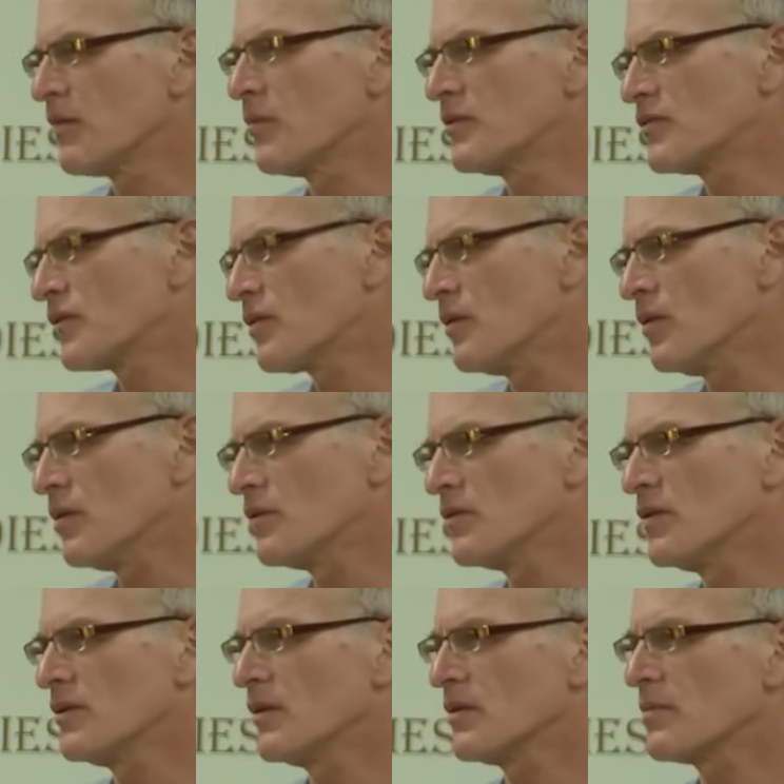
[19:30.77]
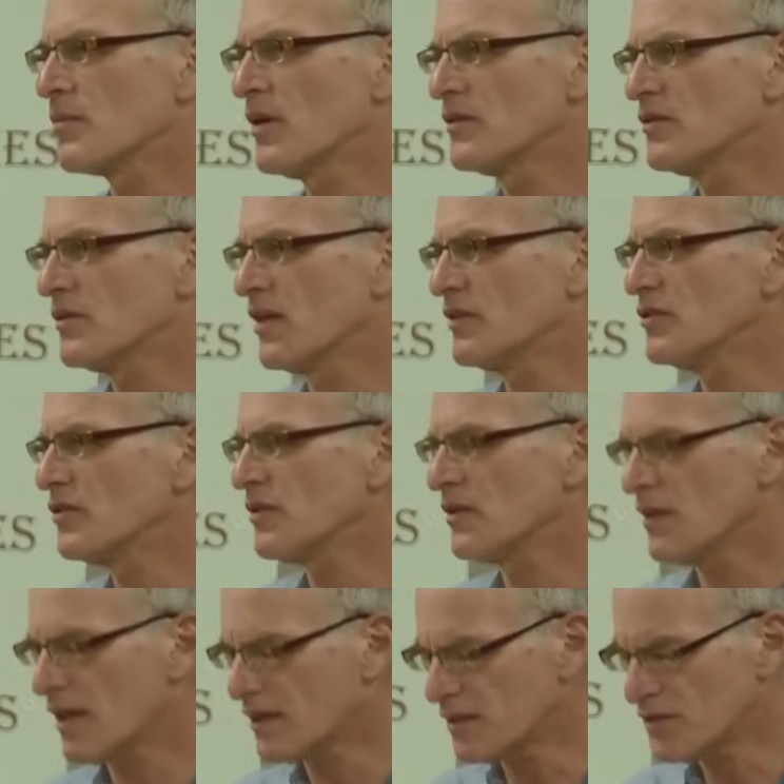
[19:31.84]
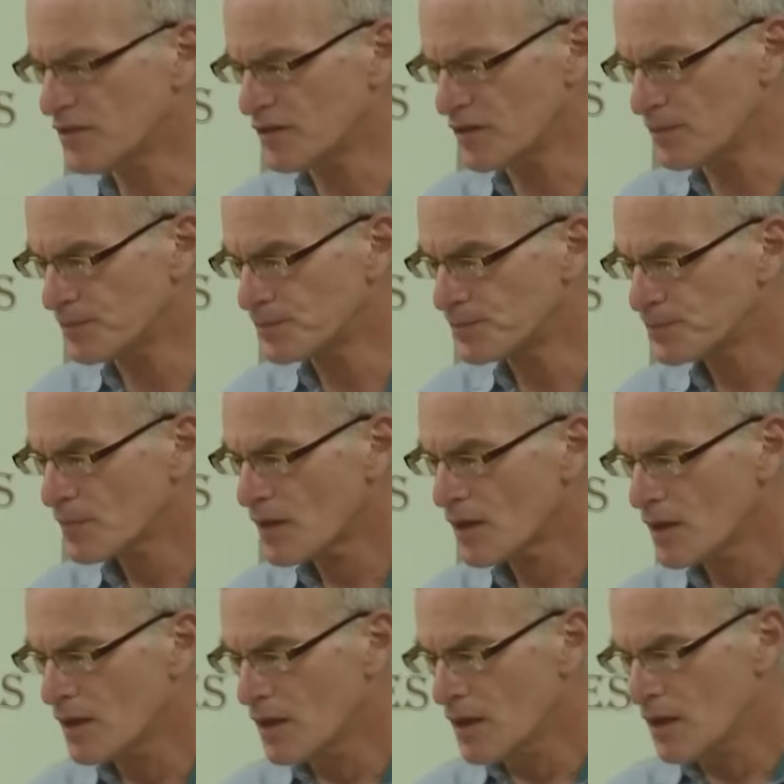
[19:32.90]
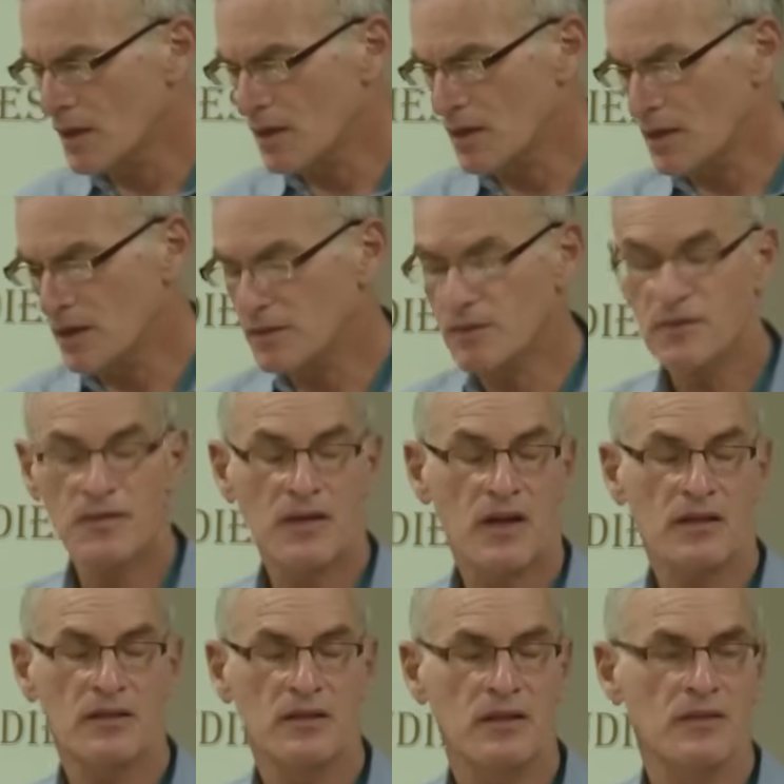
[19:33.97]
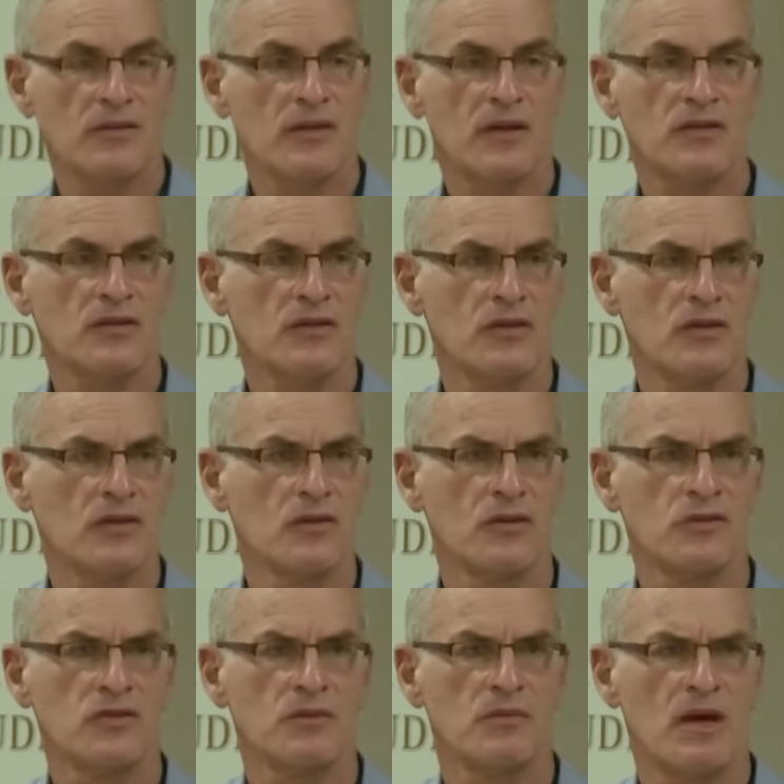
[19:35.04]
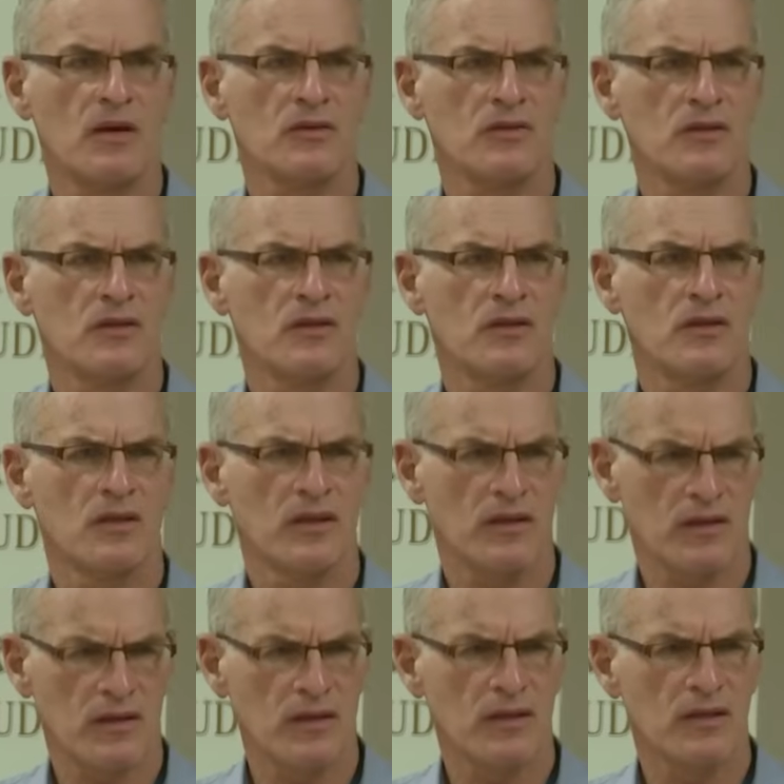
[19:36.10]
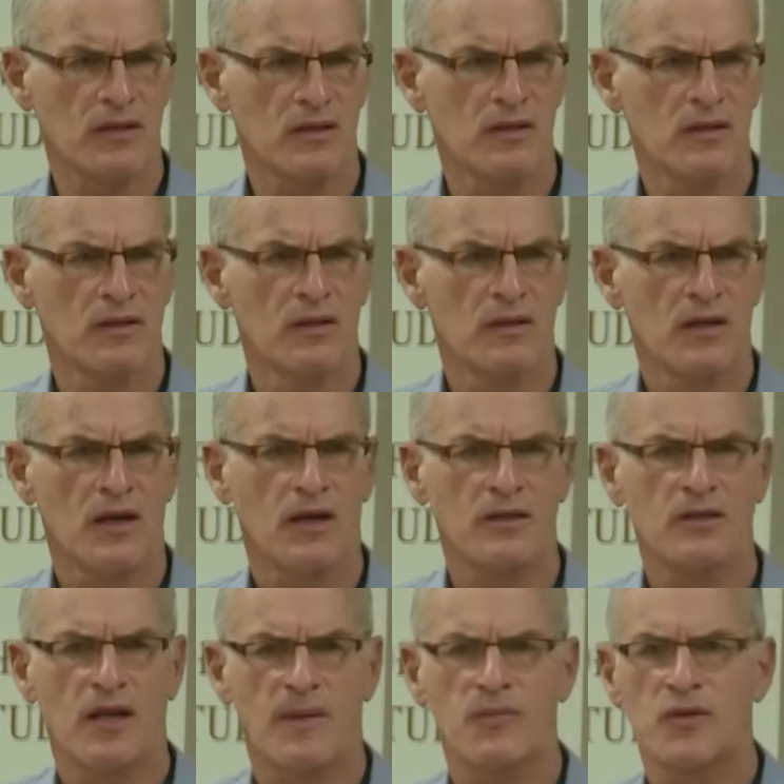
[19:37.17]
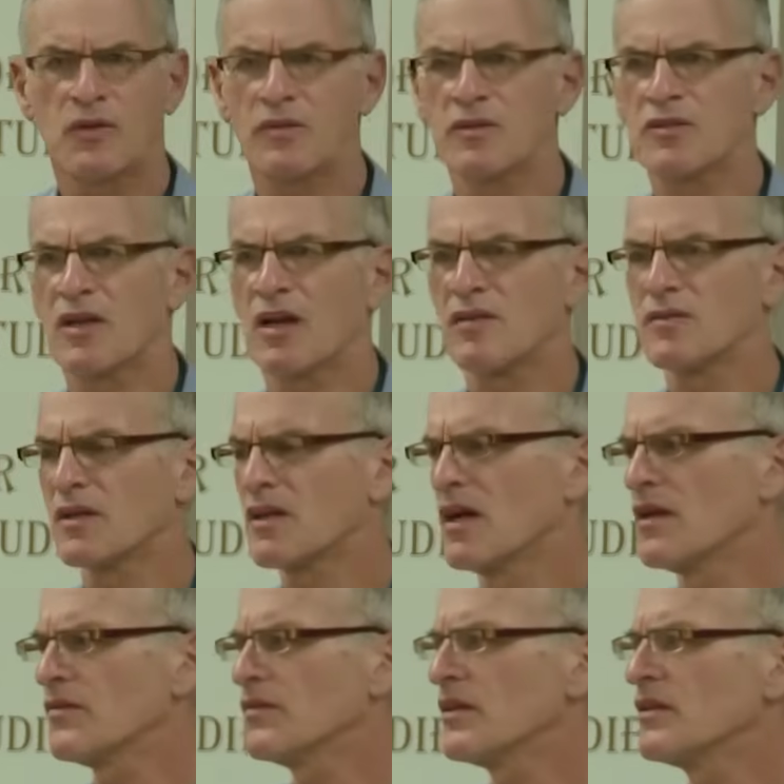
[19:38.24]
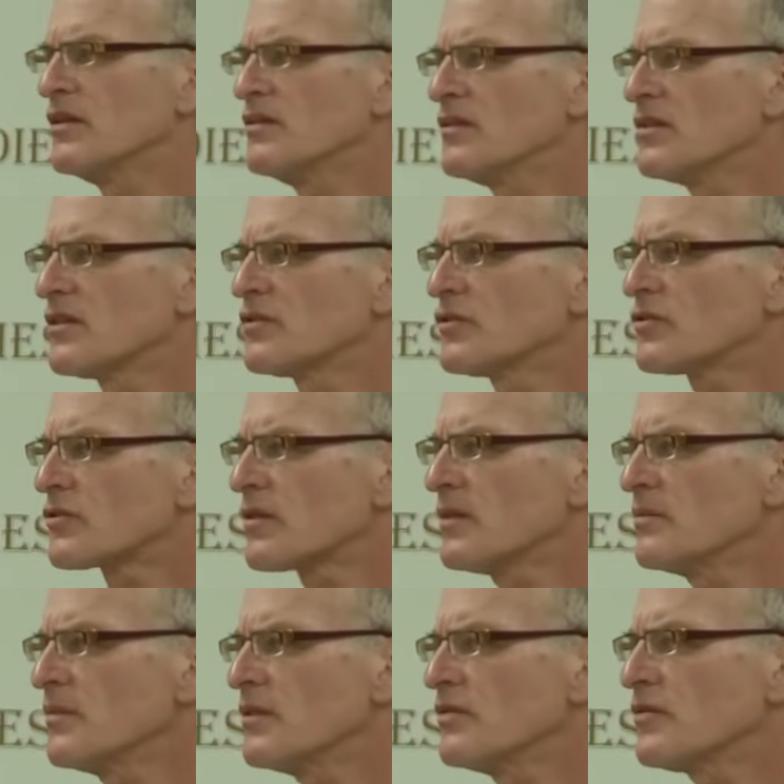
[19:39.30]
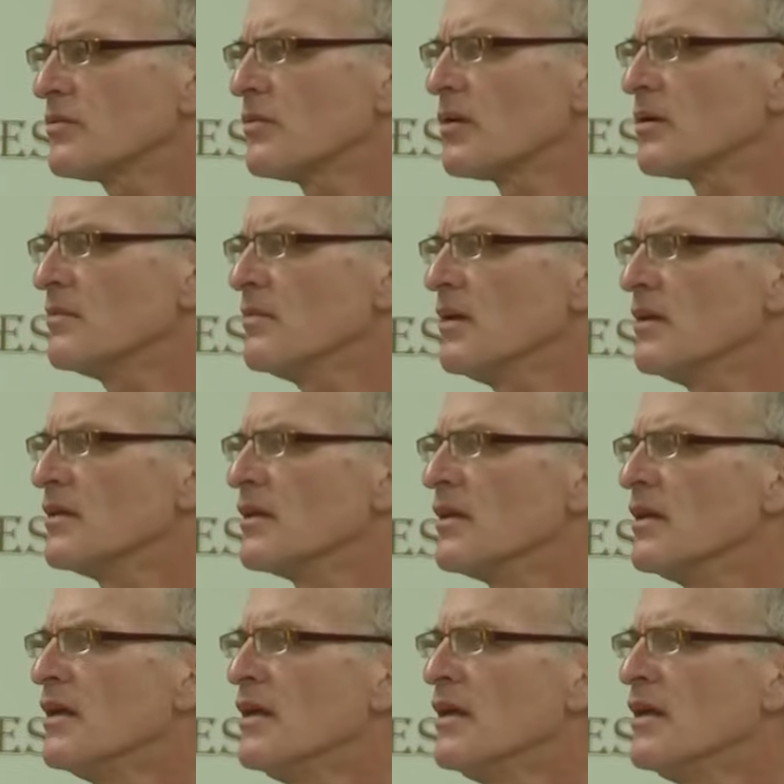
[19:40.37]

what's called, you know, the presidential legacy. And in fact, he invested a huge amount in the attempt to resolve the conflict. He's an extremely smart man,